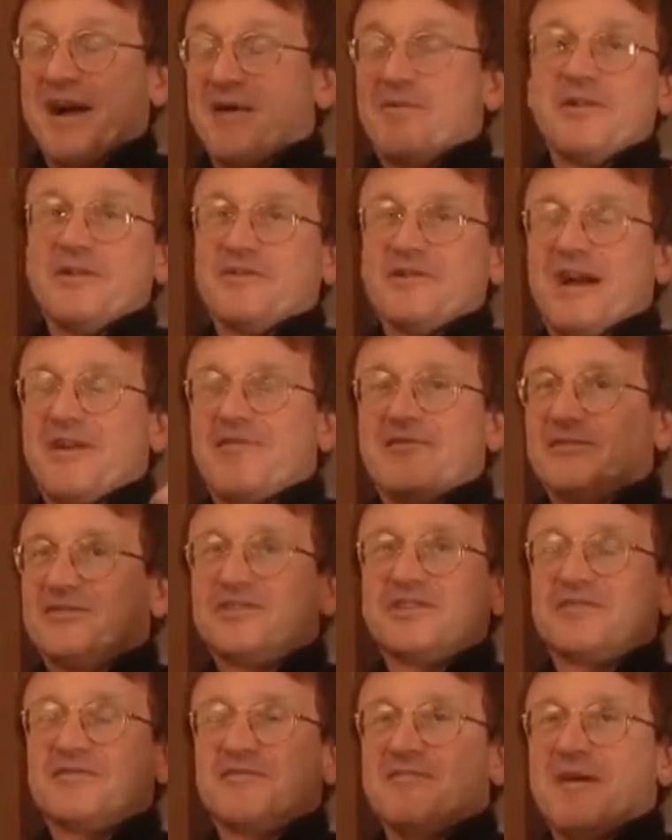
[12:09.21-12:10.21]
I
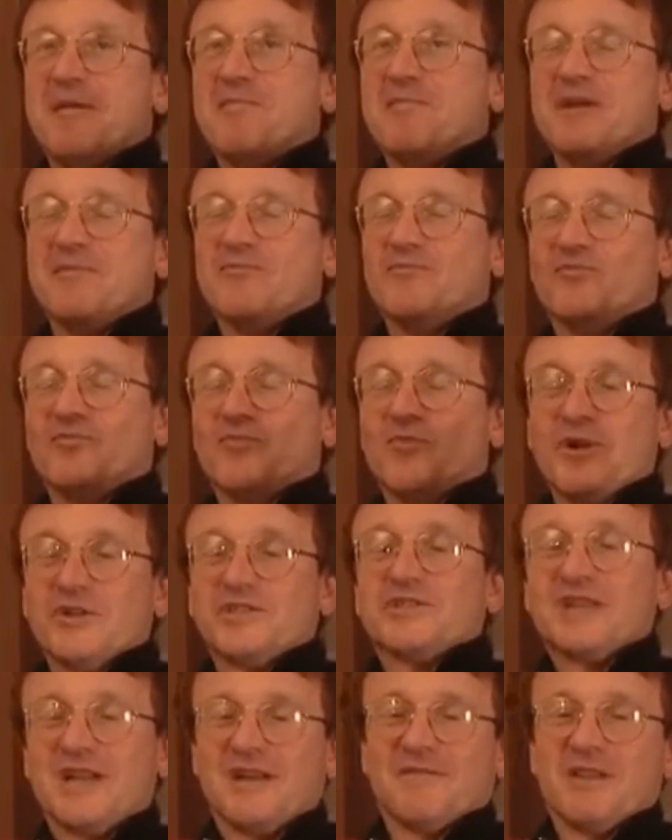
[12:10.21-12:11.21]
just remember him
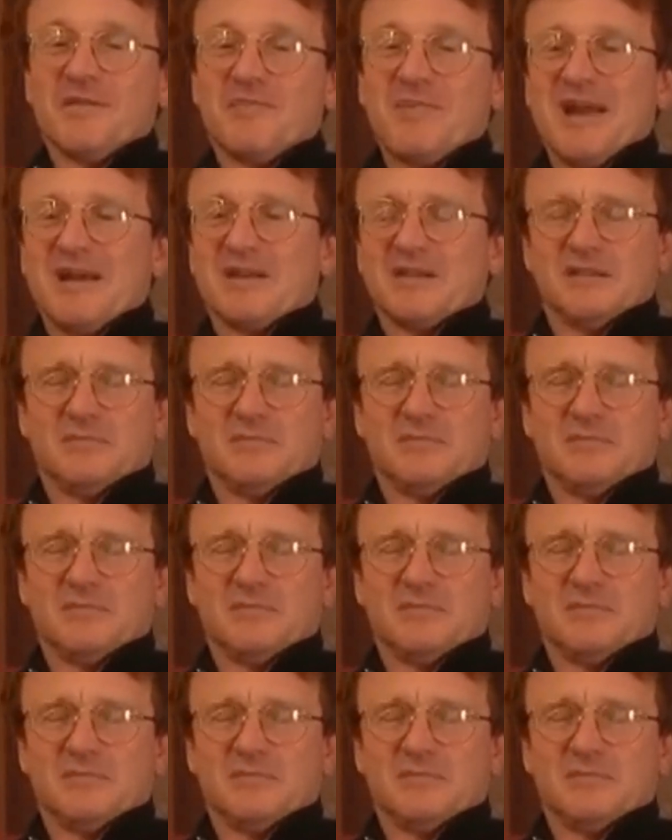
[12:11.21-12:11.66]
waltzing over to the piano.